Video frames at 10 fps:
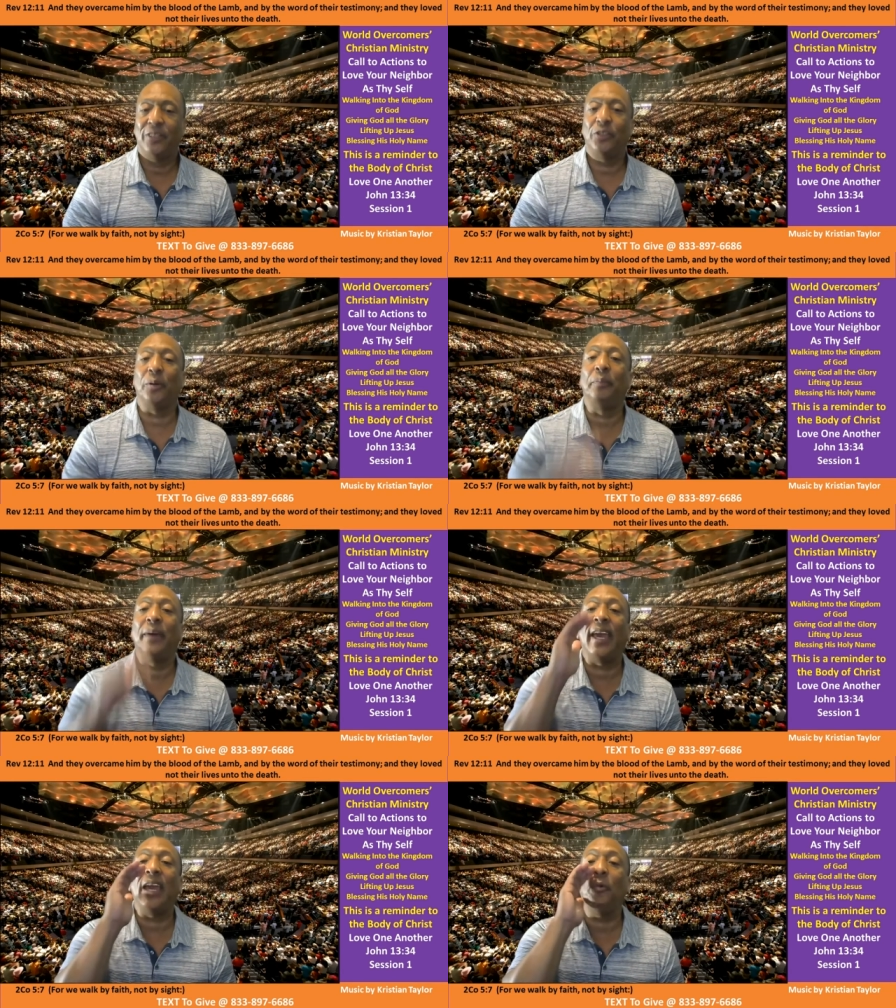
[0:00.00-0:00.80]
to
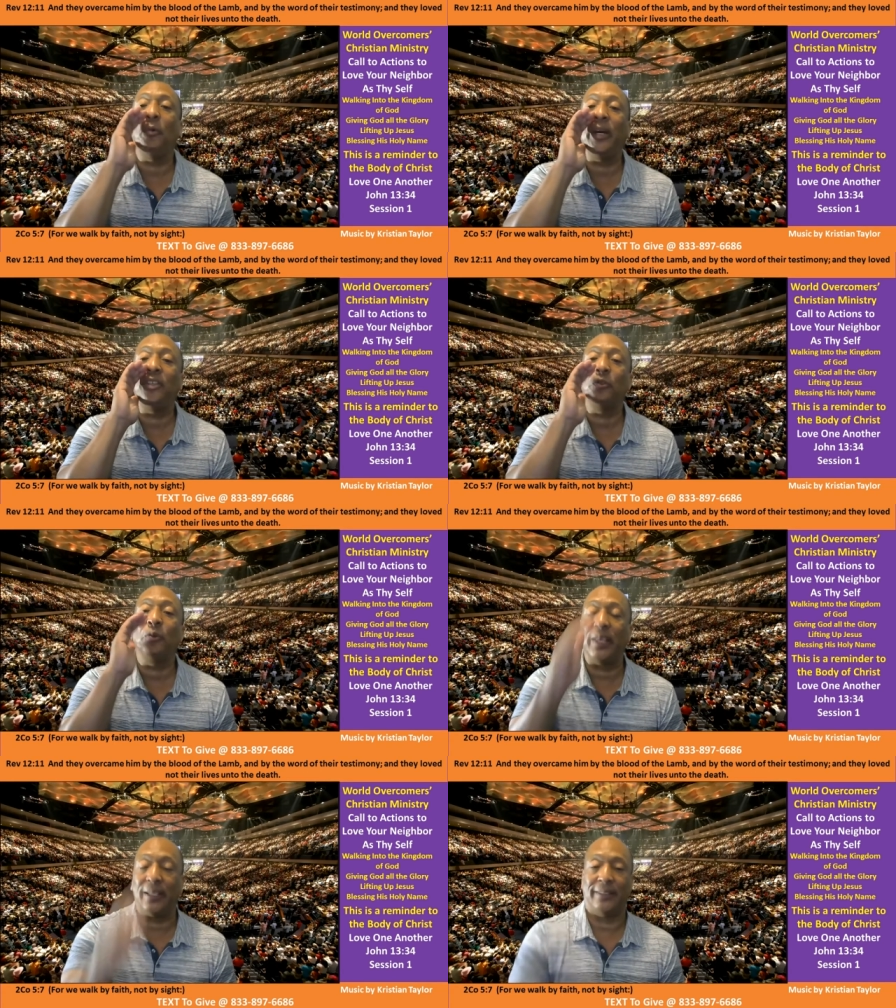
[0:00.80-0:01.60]
obey what is
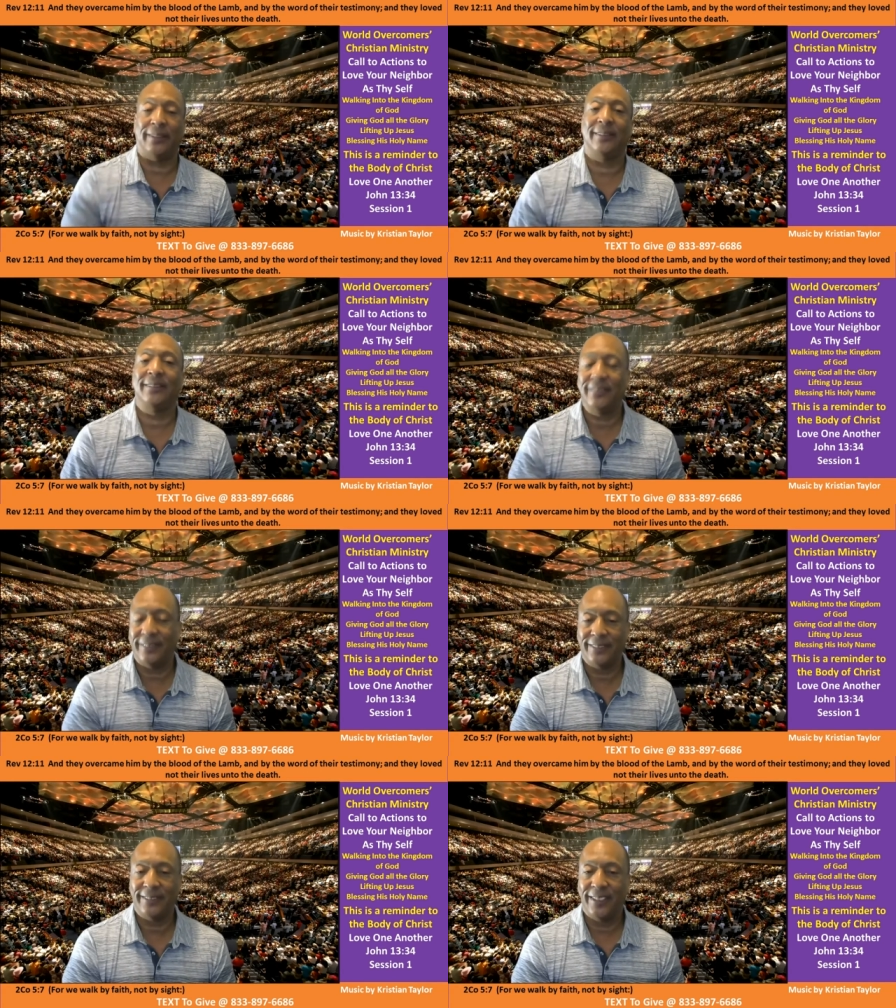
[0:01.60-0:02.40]
written
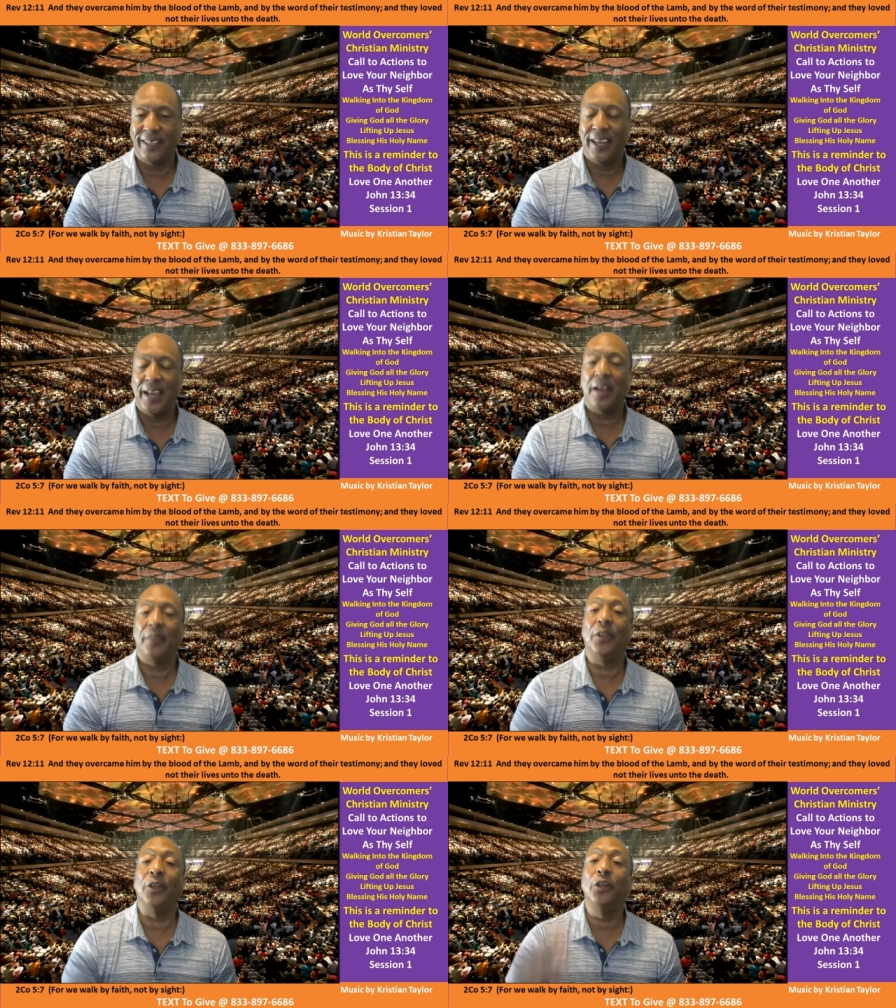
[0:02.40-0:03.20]

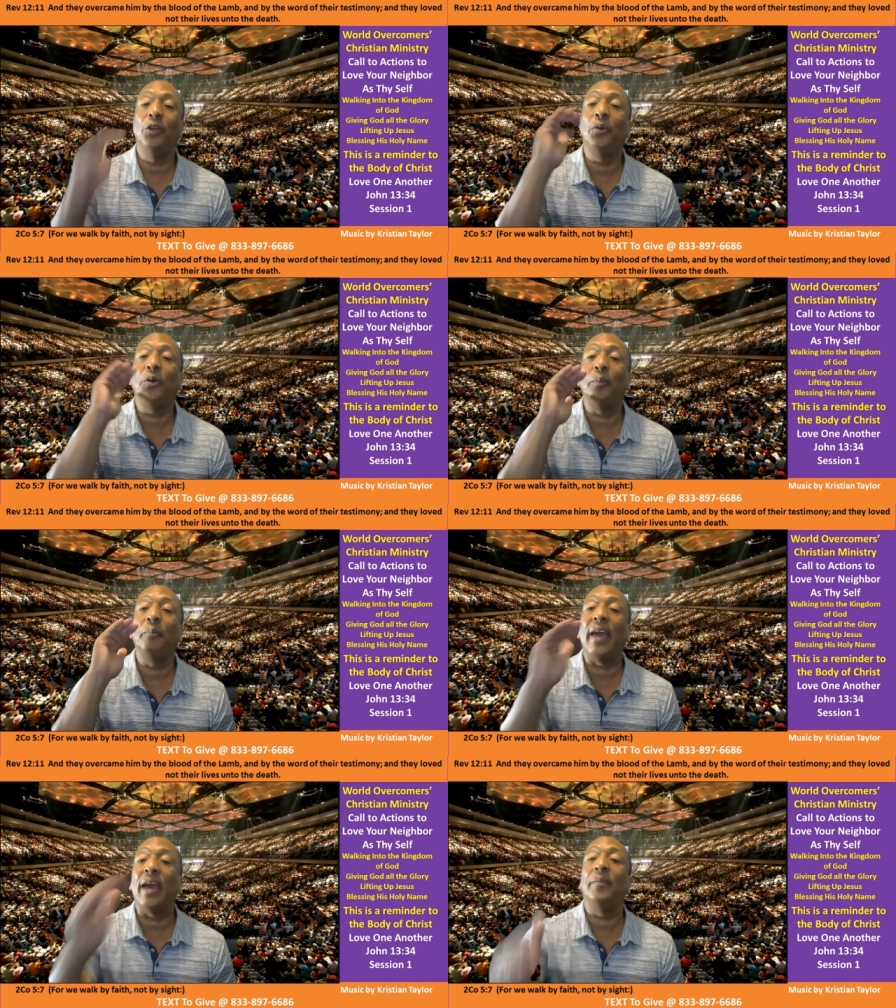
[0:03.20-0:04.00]
the new
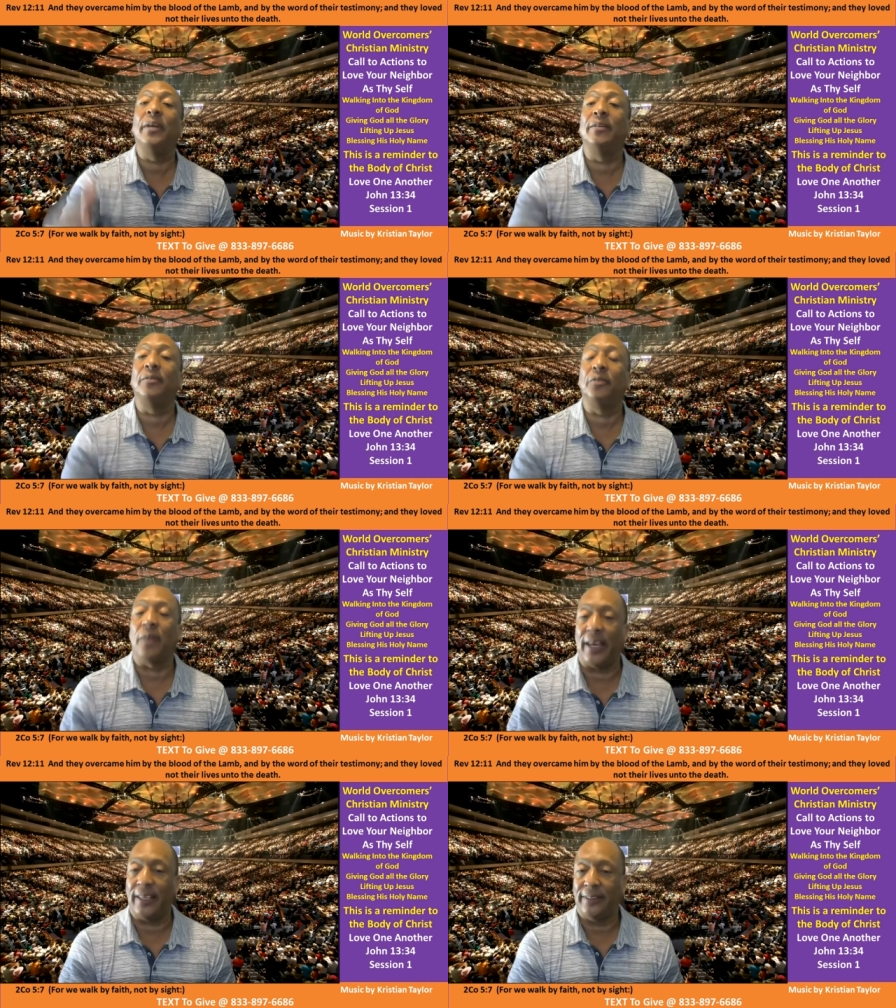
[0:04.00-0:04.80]
commandment of
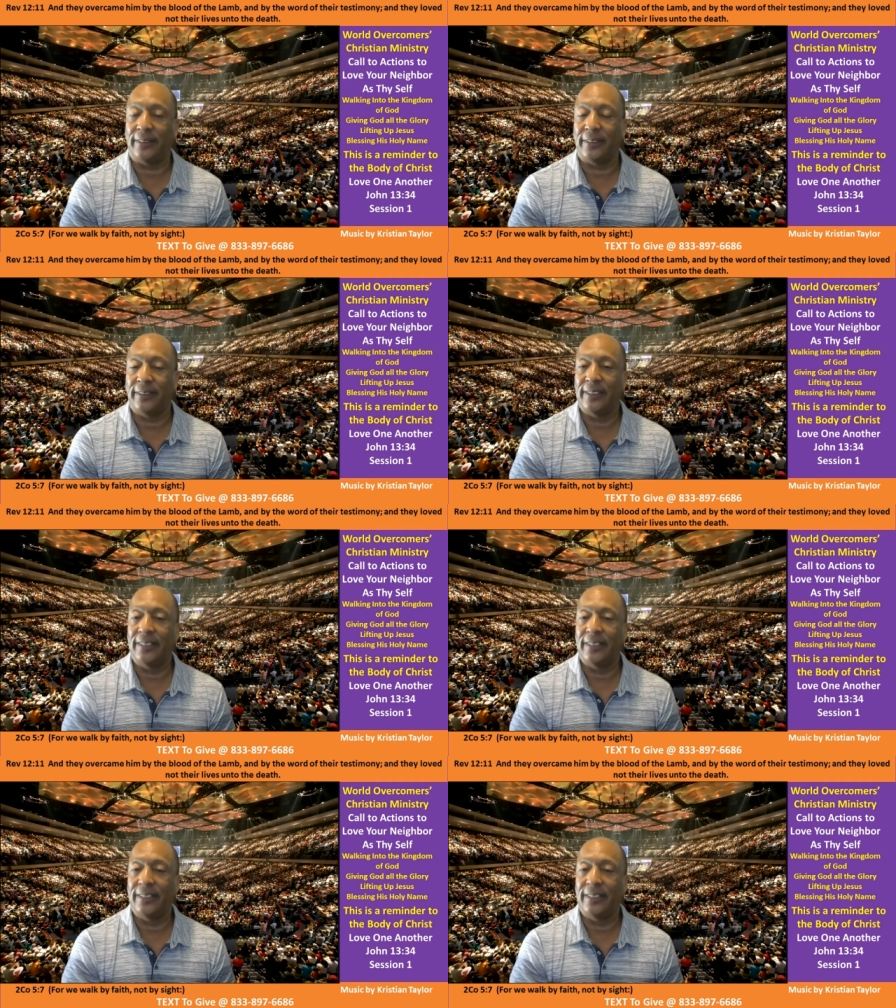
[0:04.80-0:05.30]
christ